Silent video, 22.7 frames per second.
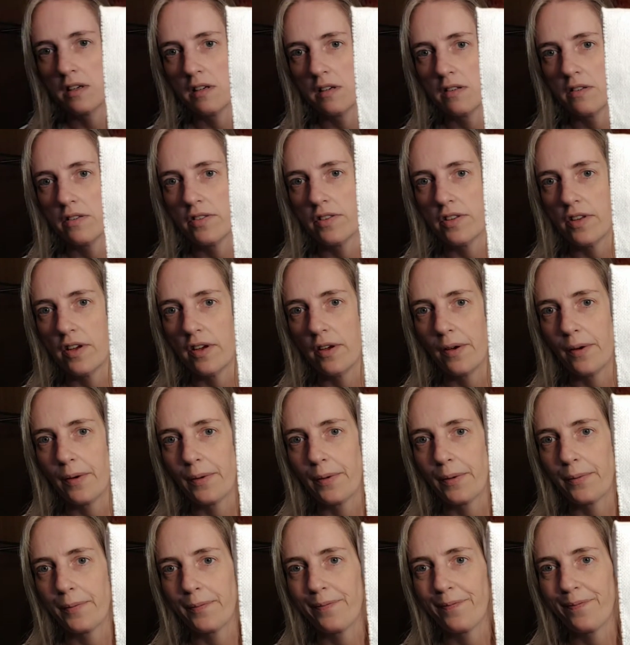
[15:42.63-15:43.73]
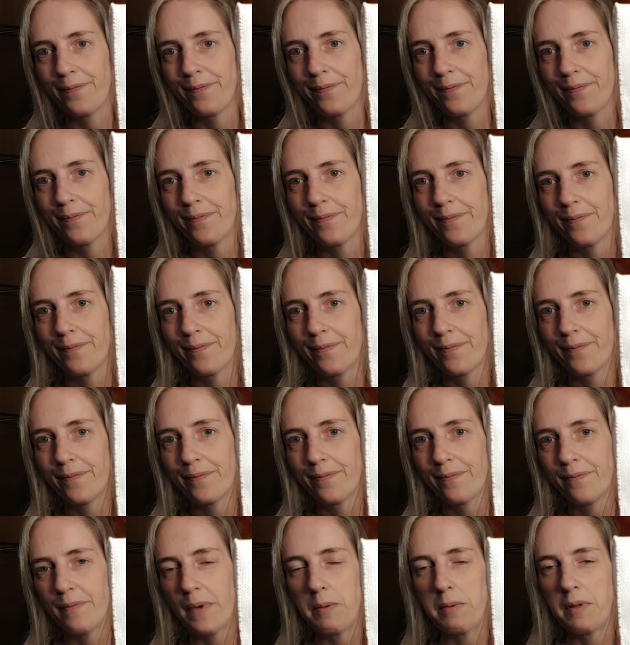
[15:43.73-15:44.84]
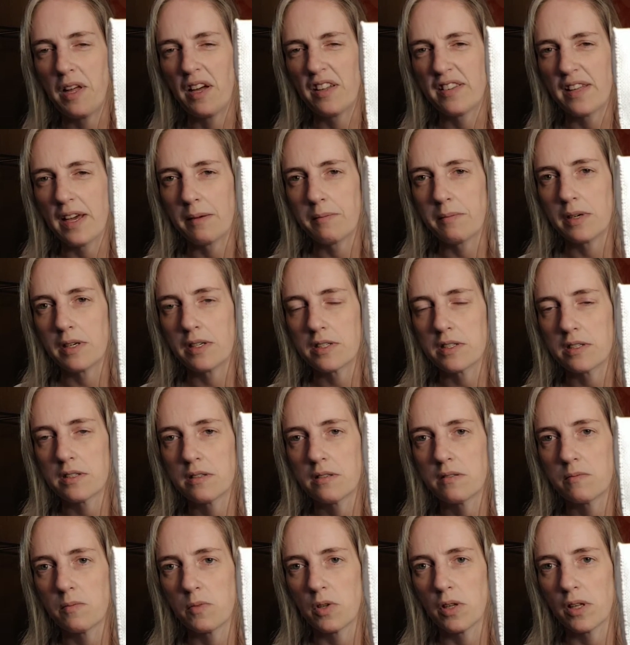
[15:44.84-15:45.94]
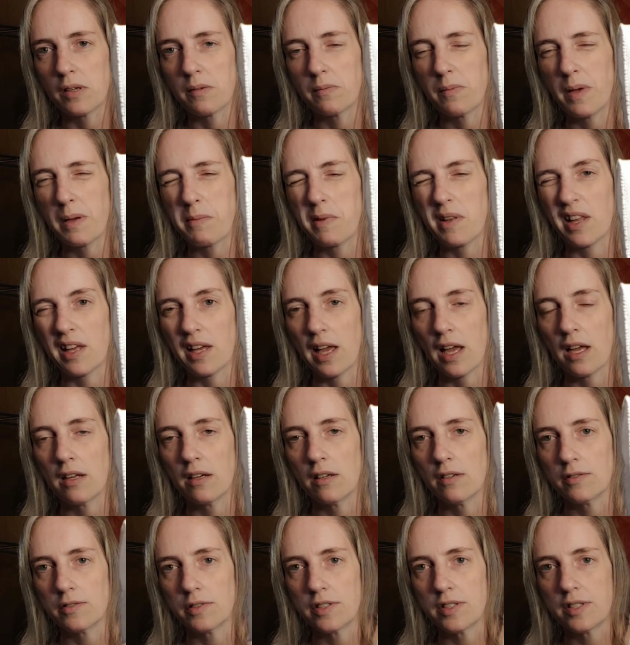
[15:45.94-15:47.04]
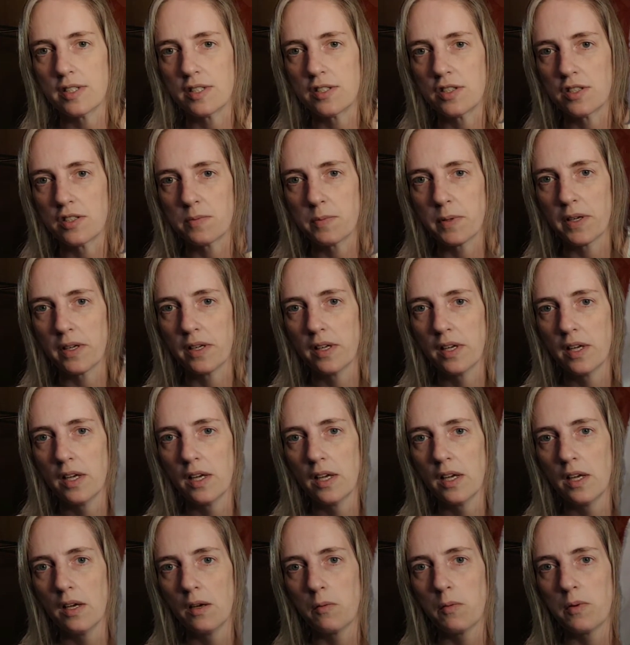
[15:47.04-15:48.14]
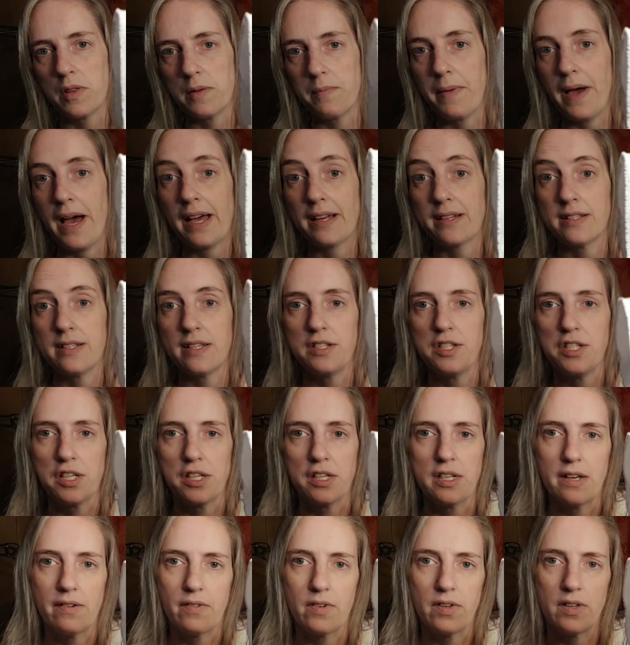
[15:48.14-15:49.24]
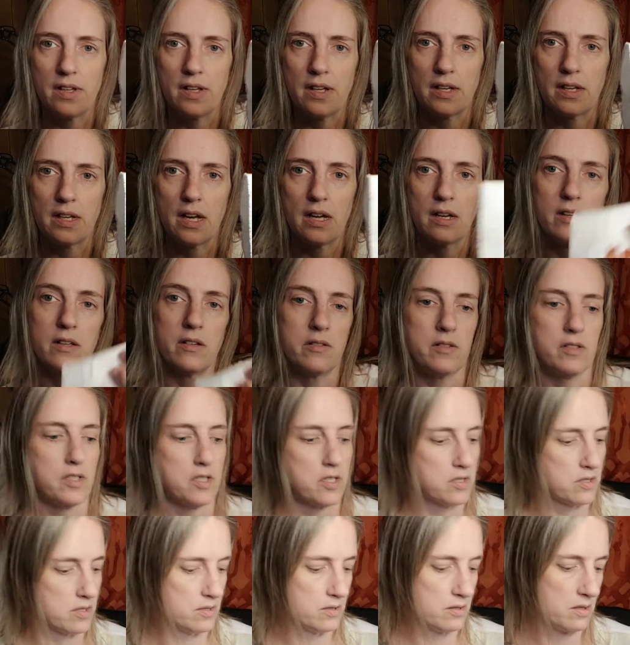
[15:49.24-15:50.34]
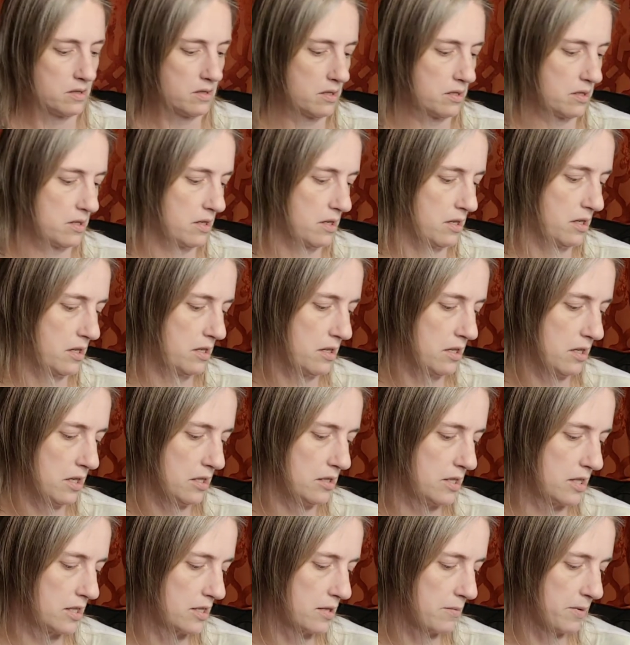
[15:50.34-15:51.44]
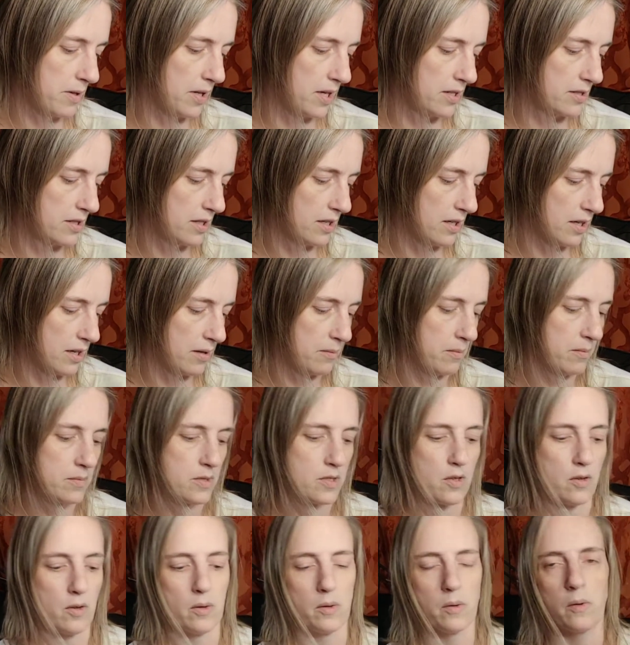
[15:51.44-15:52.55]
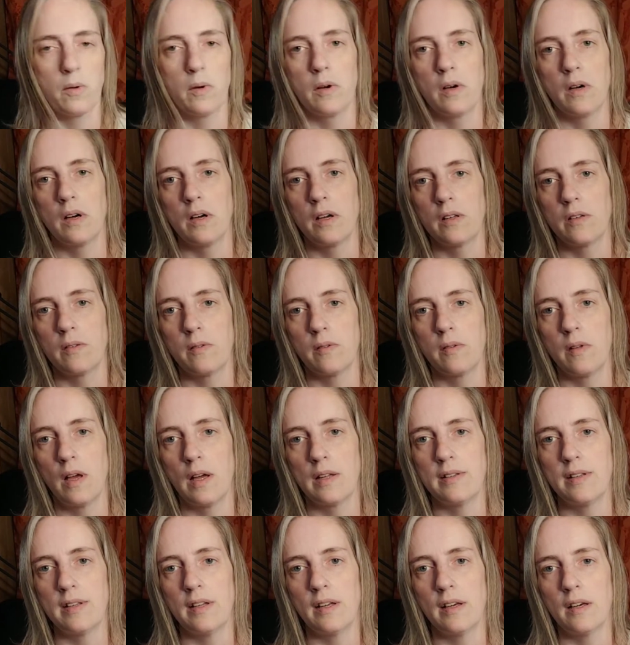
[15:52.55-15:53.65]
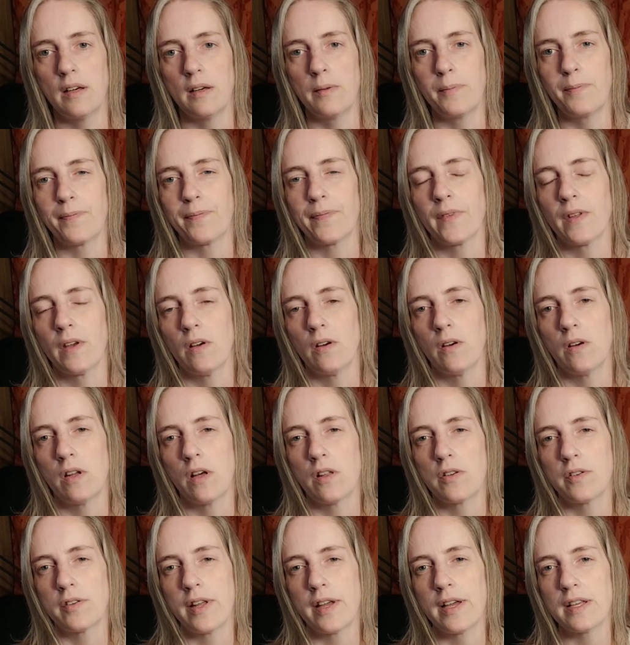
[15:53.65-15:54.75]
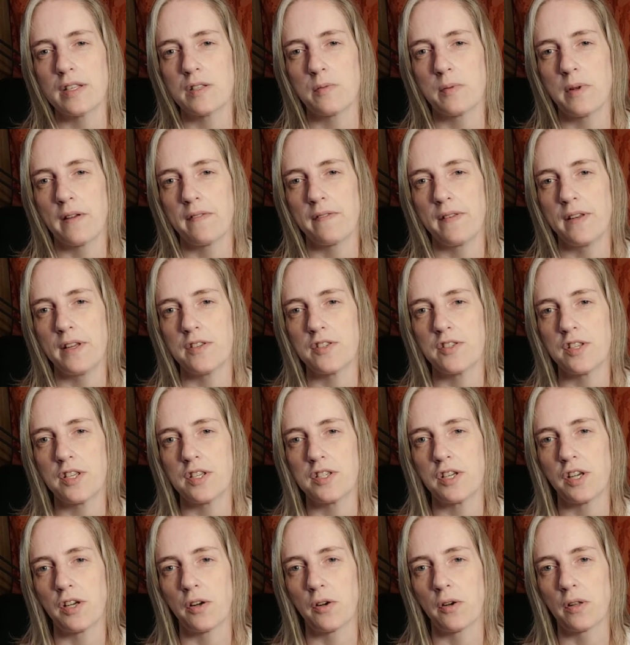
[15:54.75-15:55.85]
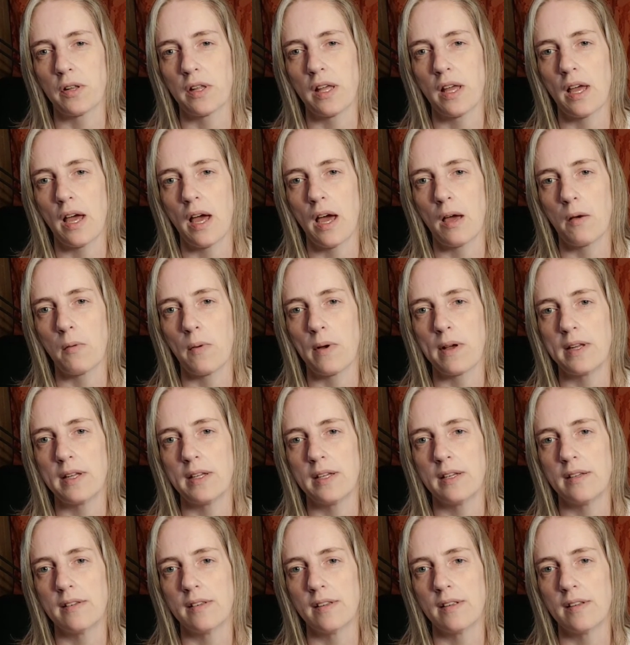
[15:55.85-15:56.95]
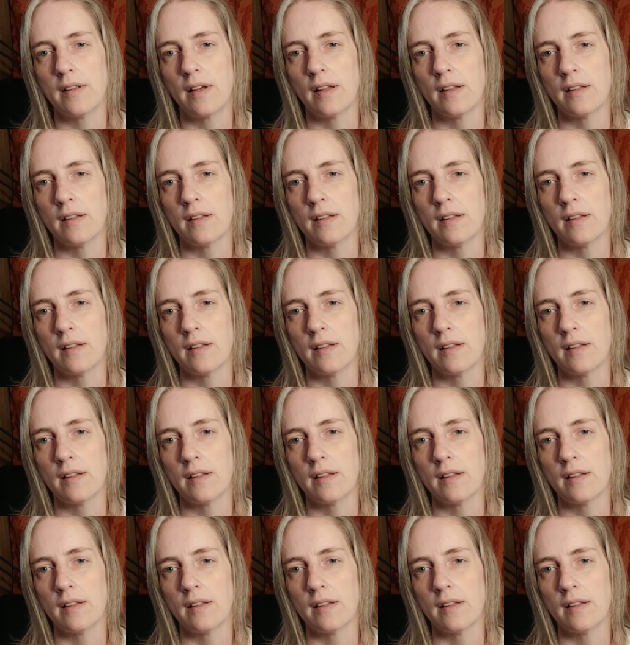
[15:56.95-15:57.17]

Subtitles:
So maybe not that much, more like maybe like 800 stitches. But with the back stitching and everything, I don't know, it takes up a lot of time. So I did, on other days when I finished stitching early, I went in and did